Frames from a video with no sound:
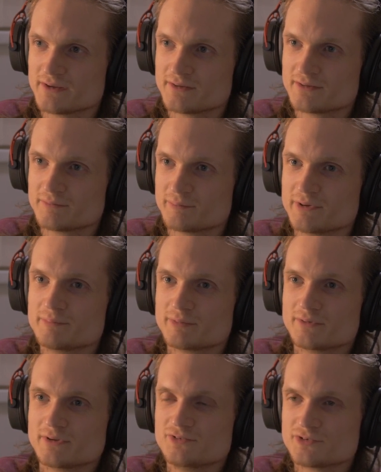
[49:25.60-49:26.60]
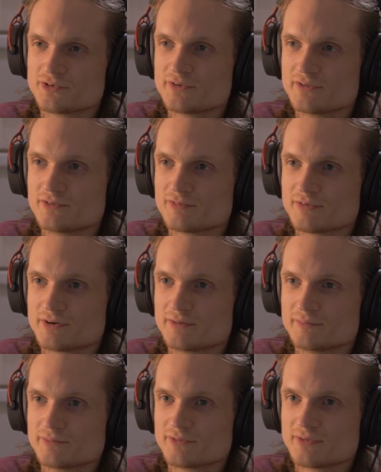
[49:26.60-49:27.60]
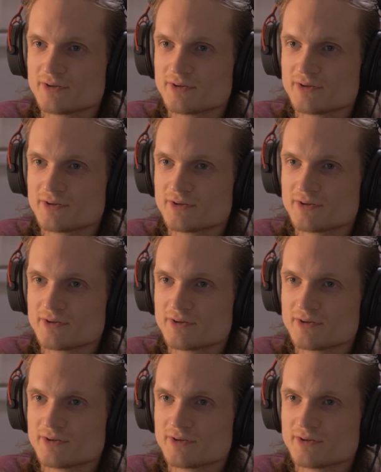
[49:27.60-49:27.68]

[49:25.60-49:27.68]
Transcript: Like, people enjoy these films.